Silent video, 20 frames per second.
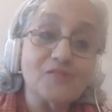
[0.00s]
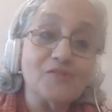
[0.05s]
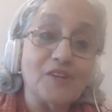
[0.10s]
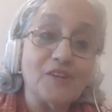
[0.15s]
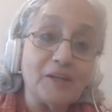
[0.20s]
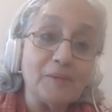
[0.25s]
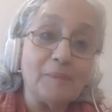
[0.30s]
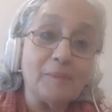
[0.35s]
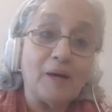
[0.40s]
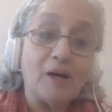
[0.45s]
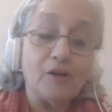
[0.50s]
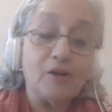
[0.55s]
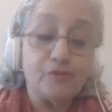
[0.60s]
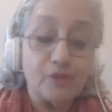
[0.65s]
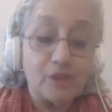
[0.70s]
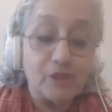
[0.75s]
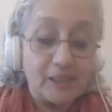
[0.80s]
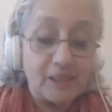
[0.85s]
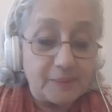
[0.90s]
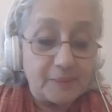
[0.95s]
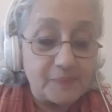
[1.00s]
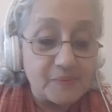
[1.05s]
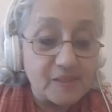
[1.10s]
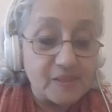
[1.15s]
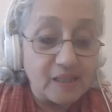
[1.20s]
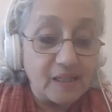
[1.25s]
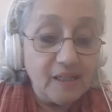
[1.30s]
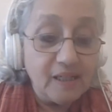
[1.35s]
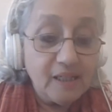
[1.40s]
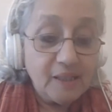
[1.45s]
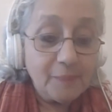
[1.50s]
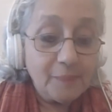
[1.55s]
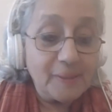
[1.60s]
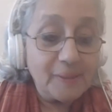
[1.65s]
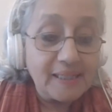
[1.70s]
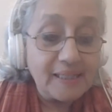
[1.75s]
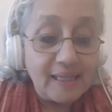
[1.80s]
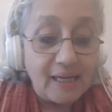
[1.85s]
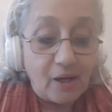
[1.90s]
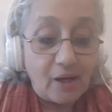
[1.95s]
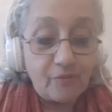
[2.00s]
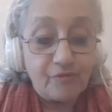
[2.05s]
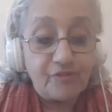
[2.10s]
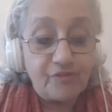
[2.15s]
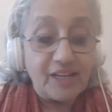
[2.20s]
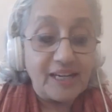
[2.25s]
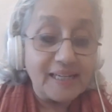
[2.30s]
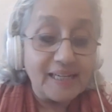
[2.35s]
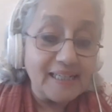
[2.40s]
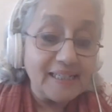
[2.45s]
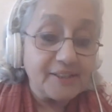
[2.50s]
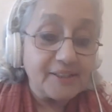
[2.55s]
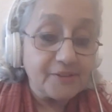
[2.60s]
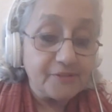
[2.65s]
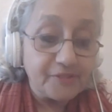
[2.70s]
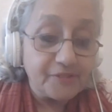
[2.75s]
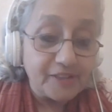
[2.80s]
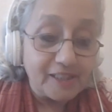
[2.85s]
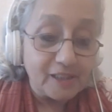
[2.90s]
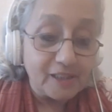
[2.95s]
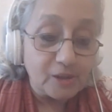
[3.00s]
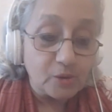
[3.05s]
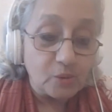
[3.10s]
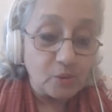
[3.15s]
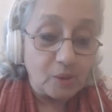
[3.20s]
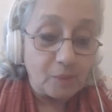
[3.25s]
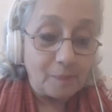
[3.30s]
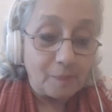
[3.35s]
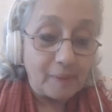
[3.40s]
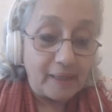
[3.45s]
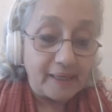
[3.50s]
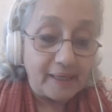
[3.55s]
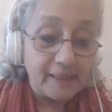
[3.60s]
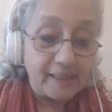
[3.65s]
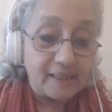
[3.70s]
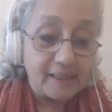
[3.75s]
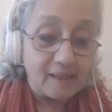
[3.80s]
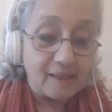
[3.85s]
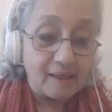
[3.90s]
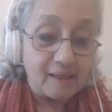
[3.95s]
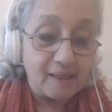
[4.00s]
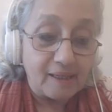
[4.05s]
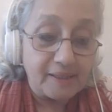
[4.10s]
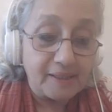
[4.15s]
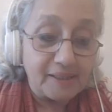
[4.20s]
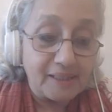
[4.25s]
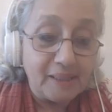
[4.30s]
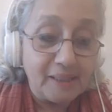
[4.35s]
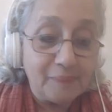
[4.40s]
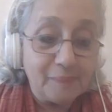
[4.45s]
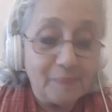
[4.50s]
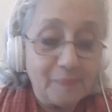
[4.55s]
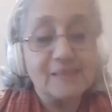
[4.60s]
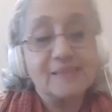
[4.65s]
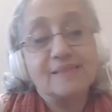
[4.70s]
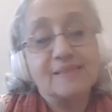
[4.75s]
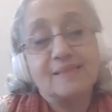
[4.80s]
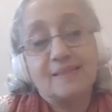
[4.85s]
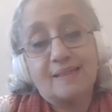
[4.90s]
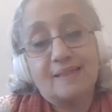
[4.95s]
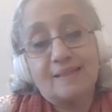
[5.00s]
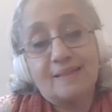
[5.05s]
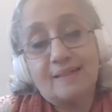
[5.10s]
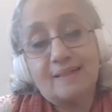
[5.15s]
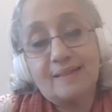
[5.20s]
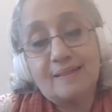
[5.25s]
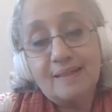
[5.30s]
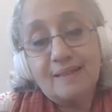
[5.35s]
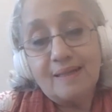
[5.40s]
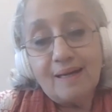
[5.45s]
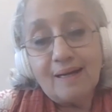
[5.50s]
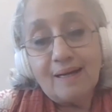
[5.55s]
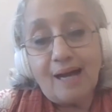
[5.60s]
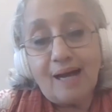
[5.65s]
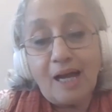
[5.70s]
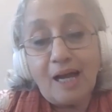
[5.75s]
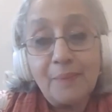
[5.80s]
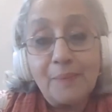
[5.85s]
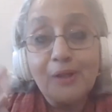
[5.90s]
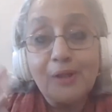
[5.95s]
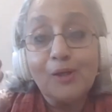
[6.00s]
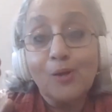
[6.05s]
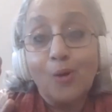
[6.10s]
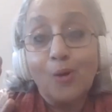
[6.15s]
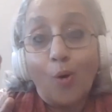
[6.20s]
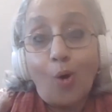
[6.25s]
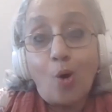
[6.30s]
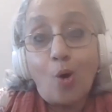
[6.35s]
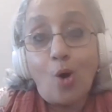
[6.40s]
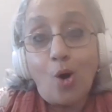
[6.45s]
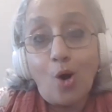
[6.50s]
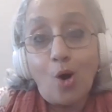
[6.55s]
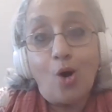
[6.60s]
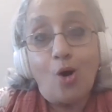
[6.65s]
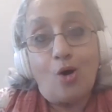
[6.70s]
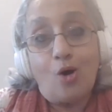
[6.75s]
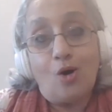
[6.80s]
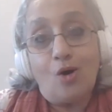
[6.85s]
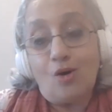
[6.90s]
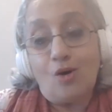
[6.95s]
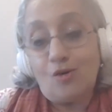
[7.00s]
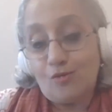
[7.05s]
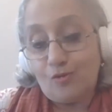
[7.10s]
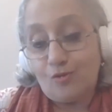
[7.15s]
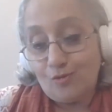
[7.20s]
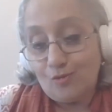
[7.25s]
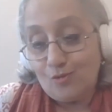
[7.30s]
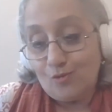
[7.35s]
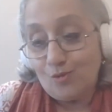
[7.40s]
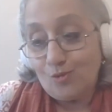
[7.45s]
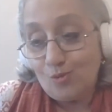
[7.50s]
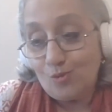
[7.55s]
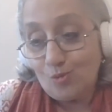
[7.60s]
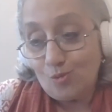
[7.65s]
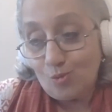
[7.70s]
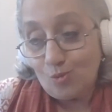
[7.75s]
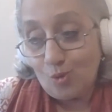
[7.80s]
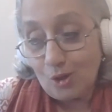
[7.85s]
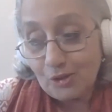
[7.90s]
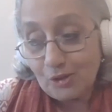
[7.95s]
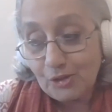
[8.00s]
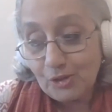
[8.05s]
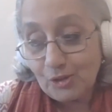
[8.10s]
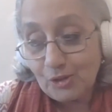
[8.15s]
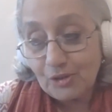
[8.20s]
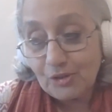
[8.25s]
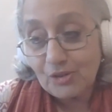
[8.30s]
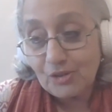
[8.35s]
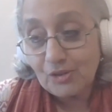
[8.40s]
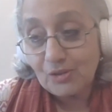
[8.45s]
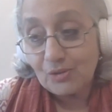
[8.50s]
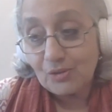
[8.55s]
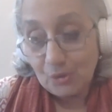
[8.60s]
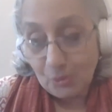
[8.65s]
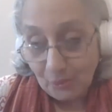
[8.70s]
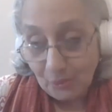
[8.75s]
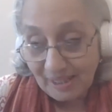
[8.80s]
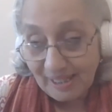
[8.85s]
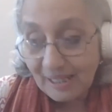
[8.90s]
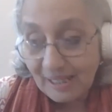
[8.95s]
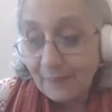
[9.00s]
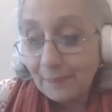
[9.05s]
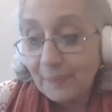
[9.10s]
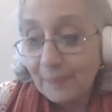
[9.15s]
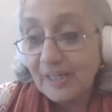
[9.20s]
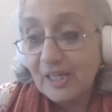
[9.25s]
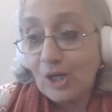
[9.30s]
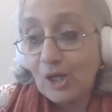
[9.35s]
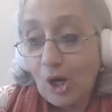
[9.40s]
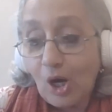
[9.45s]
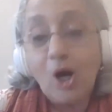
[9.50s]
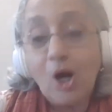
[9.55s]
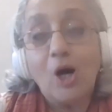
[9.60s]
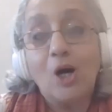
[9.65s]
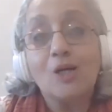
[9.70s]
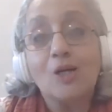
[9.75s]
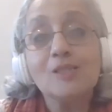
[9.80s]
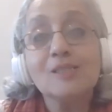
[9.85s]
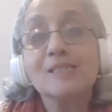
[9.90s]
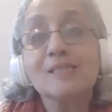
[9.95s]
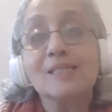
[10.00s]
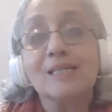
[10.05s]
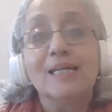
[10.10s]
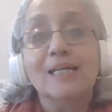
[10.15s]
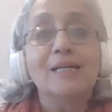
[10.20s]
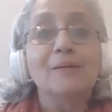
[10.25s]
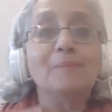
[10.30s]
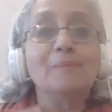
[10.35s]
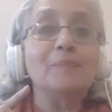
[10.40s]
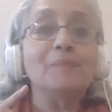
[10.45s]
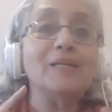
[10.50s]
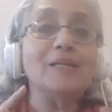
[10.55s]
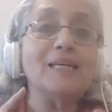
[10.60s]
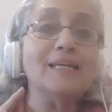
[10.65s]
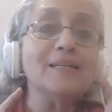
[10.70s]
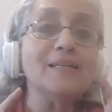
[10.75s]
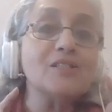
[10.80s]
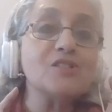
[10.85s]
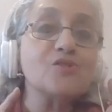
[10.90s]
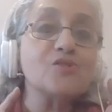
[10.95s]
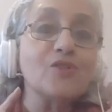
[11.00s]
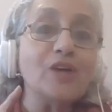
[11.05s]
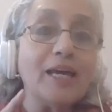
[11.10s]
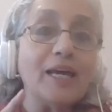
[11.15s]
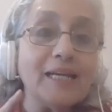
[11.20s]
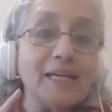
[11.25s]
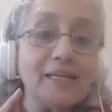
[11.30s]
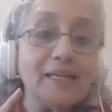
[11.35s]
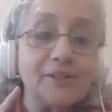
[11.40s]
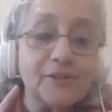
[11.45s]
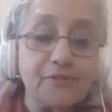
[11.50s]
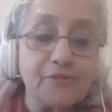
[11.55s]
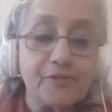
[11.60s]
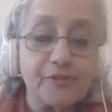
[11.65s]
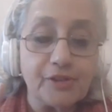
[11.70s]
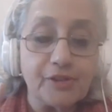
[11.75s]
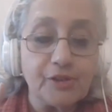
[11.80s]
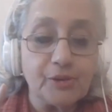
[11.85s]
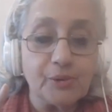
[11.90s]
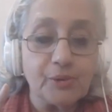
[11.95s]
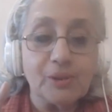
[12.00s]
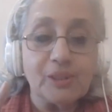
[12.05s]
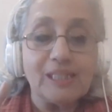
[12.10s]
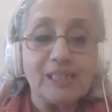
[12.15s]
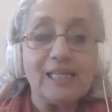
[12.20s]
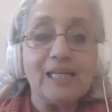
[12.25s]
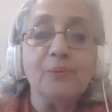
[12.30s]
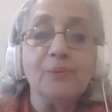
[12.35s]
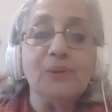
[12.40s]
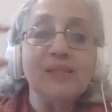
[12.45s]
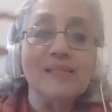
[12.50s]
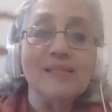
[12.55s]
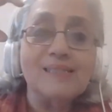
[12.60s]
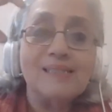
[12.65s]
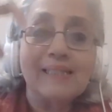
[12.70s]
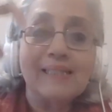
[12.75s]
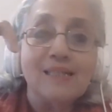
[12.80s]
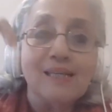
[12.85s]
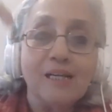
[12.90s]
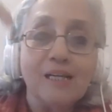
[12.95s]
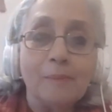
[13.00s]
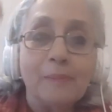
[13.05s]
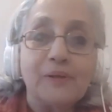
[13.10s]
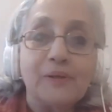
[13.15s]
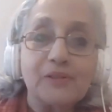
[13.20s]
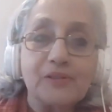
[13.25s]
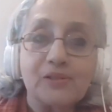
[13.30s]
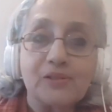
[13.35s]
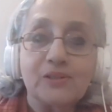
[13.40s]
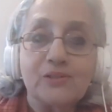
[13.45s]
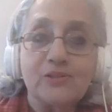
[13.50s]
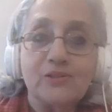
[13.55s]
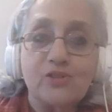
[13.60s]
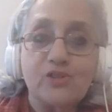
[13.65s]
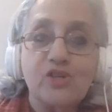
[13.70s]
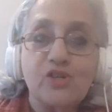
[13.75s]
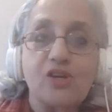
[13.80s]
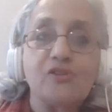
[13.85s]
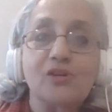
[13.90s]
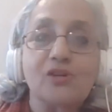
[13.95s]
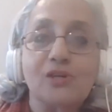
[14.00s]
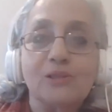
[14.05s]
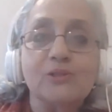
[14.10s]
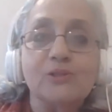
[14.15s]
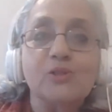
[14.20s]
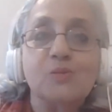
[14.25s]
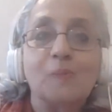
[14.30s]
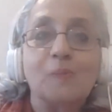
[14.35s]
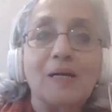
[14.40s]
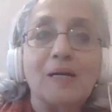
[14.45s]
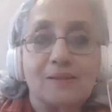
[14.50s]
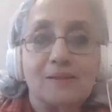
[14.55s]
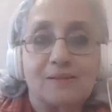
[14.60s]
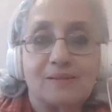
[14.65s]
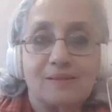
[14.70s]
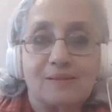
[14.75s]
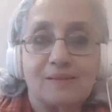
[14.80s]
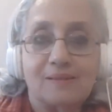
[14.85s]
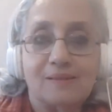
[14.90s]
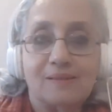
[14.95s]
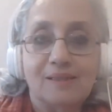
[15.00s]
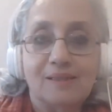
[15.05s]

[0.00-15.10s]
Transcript: very powerful, Ahimsa, but it's very difficult to apply, Carl. I really must say that I'm in awe of what you're doing because it is very different to deal with a single person, General Smuts,